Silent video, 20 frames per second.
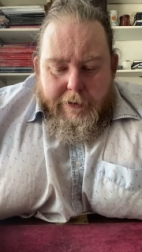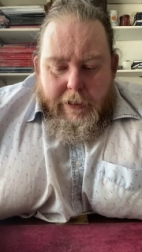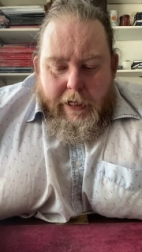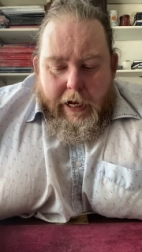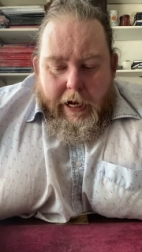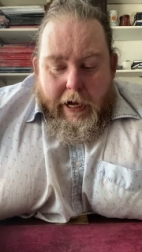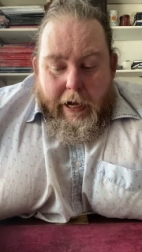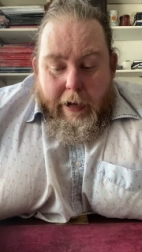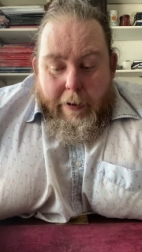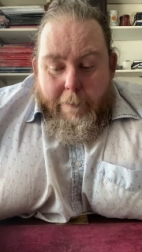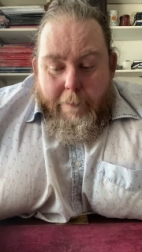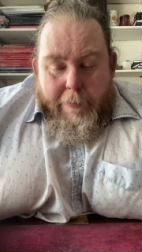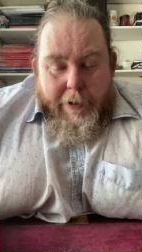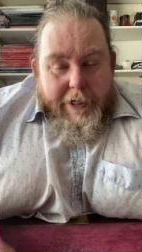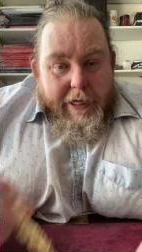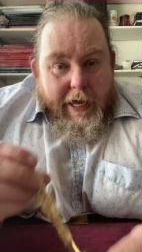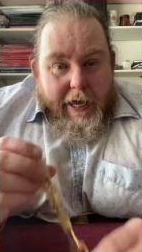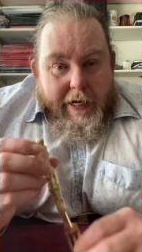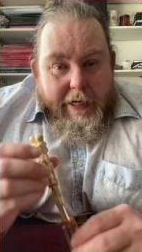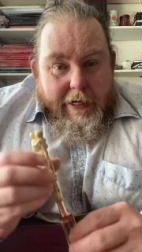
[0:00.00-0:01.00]
But
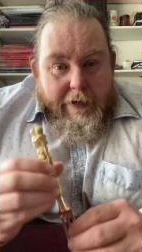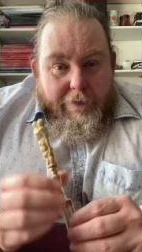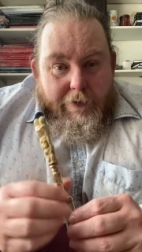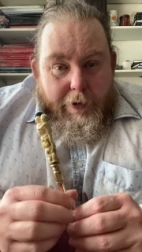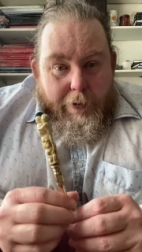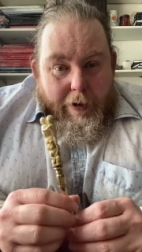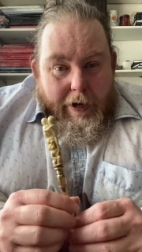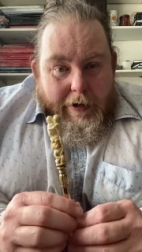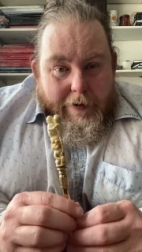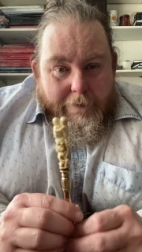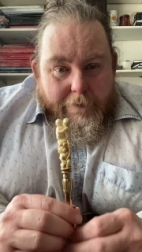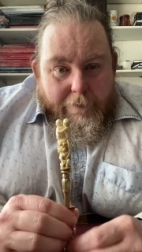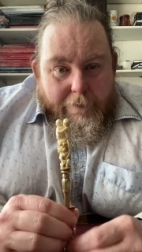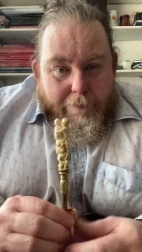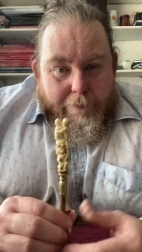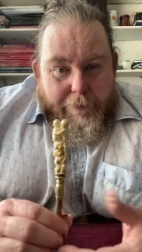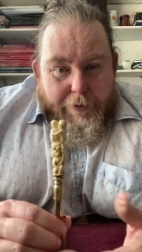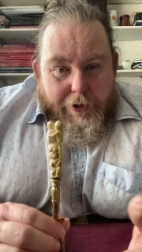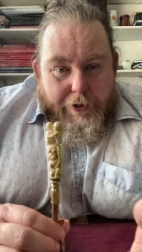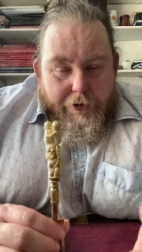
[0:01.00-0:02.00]
again, if you have
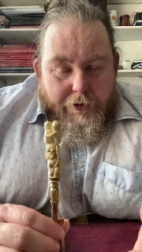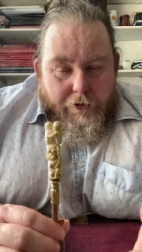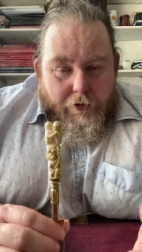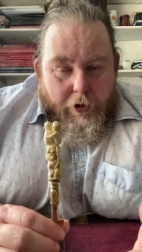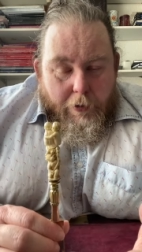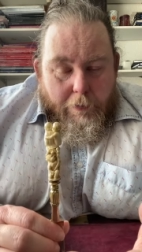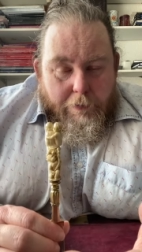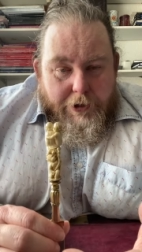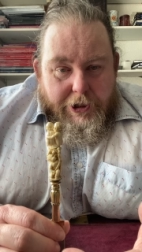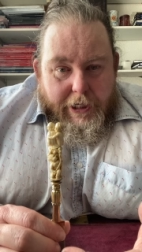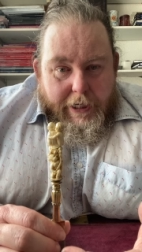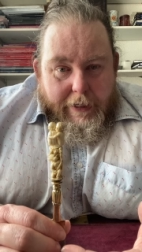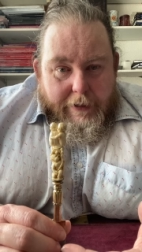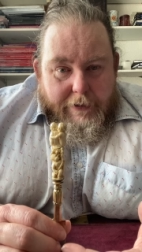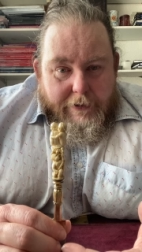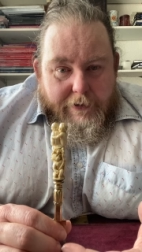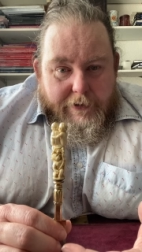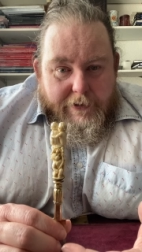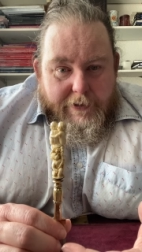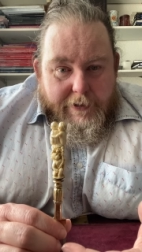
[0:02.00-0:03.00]
beautiful
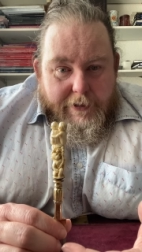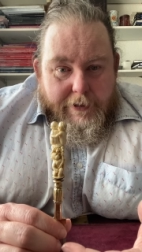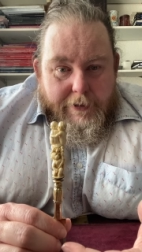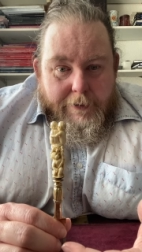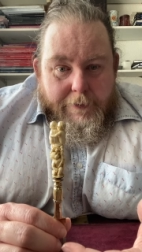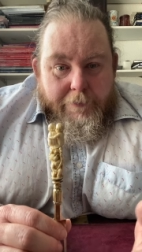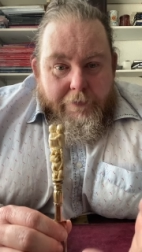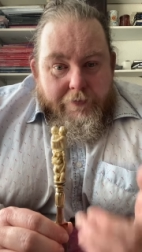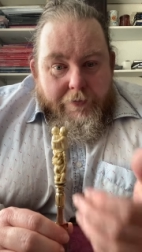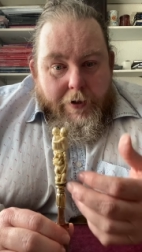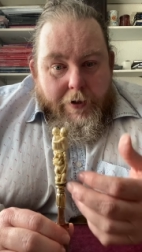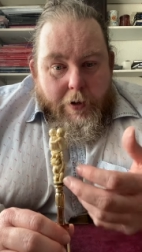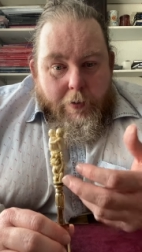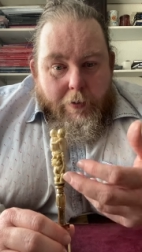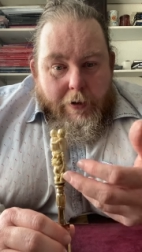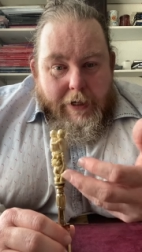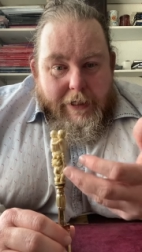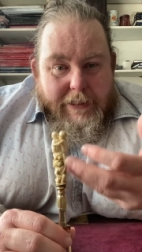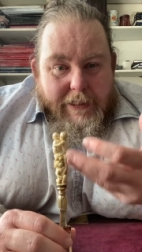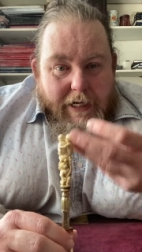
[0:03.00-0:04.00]
objects
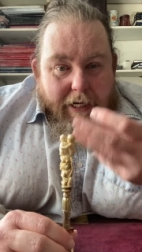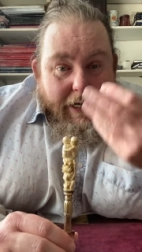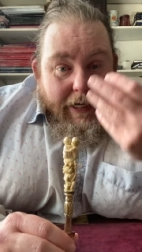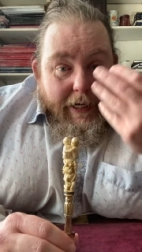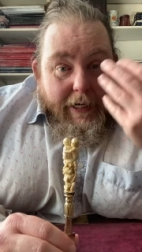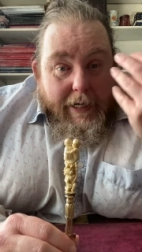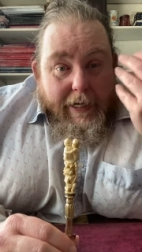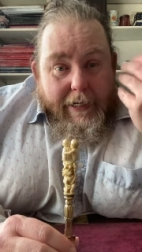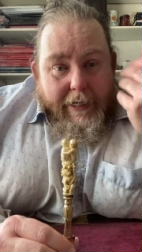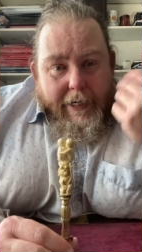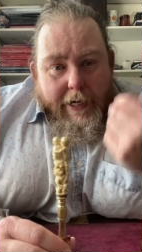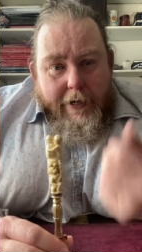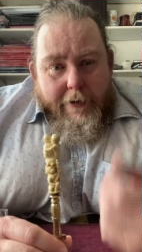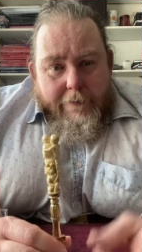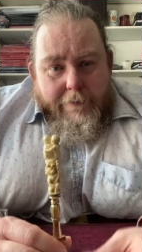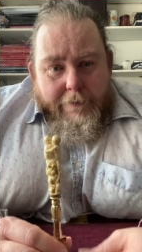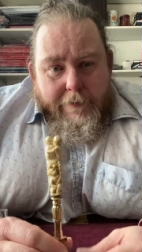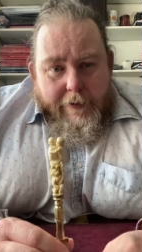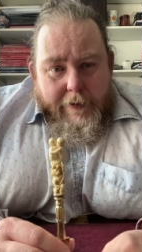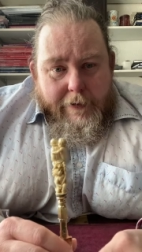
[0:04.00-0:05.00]
where it's clearly
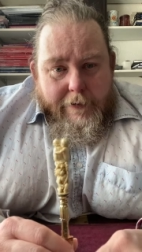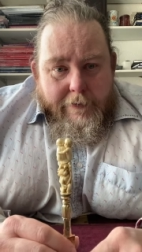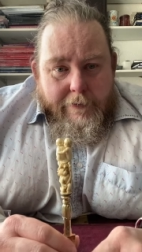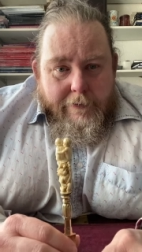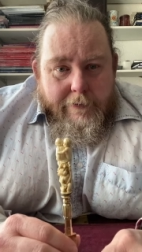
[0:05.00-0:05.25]
over